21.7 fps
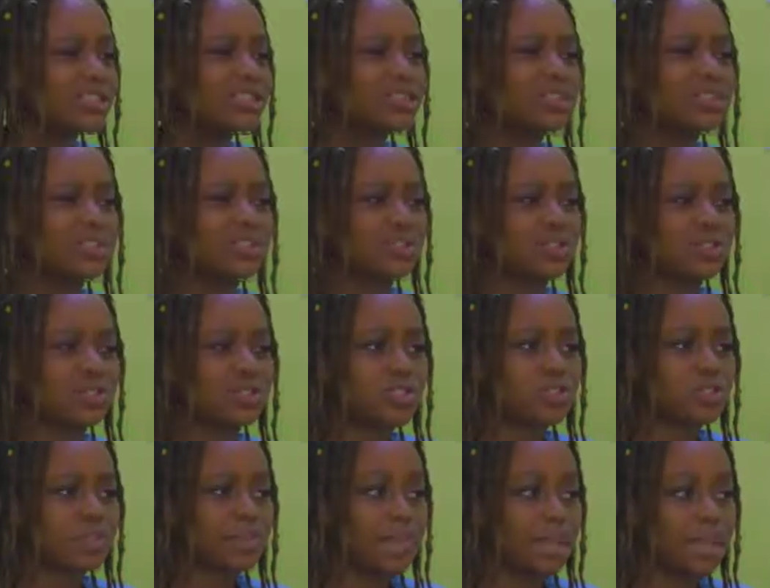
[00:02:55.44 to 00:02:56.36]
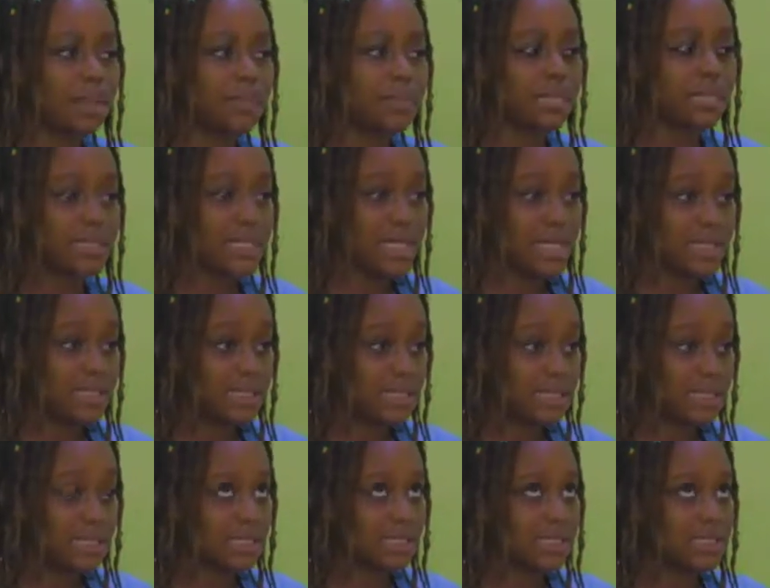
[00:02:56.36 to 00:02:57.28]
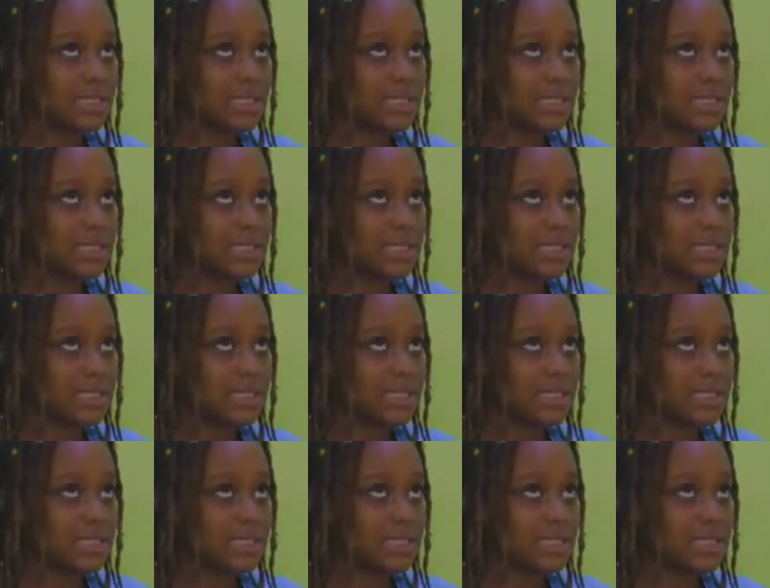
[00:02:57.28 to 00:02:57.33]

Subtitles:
you choose to become a dentist,